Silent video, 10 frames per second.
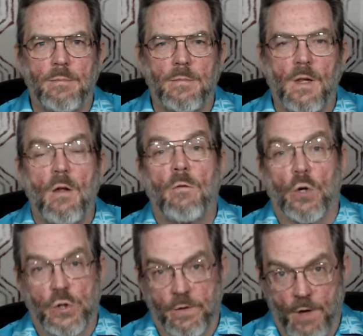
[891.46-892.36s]
First
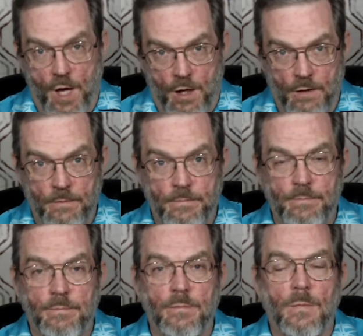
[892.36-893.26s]
of all,
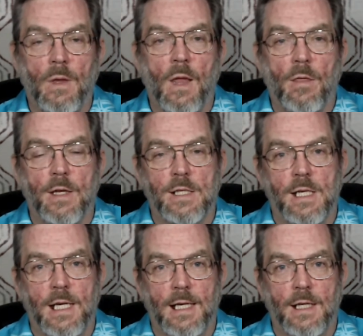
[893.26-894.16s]
this
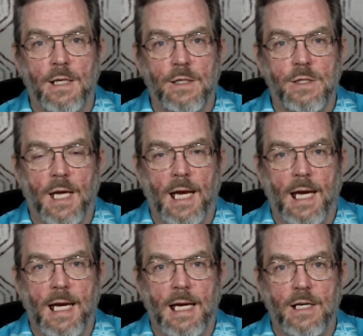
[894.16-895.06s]
is
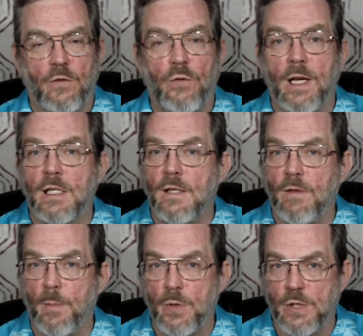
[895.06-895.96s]
a defense of the
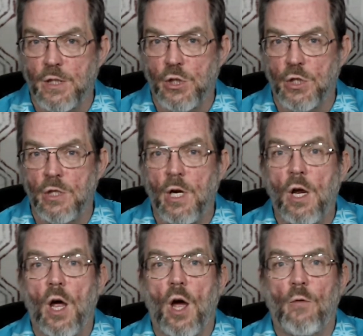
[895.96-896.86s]
position
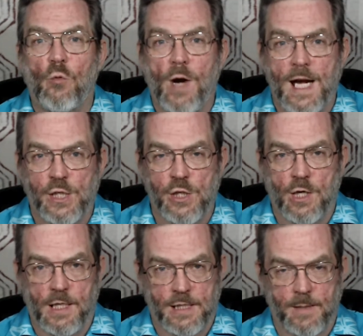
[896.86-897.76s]
of
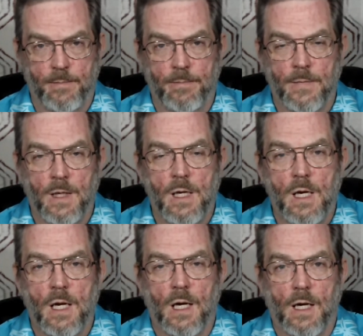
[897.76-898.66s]
rationalism.
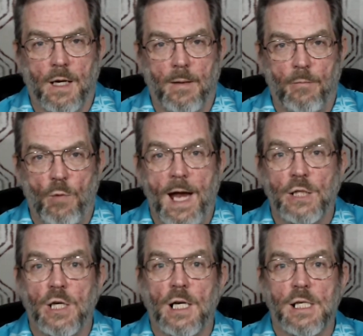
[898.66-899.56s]

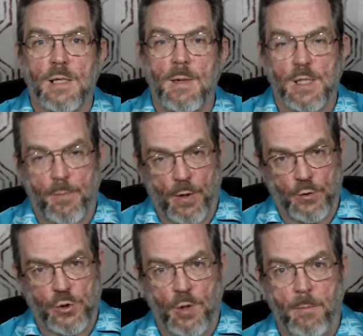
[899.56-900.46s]
Rationalism, as opposed
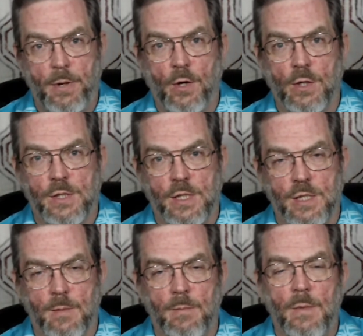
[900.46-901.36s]
to
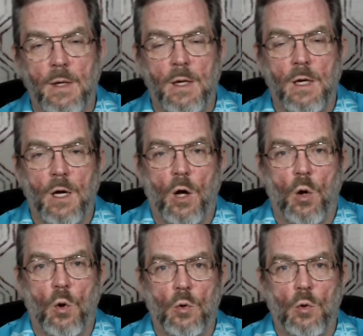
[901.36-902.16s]
empiricism, holds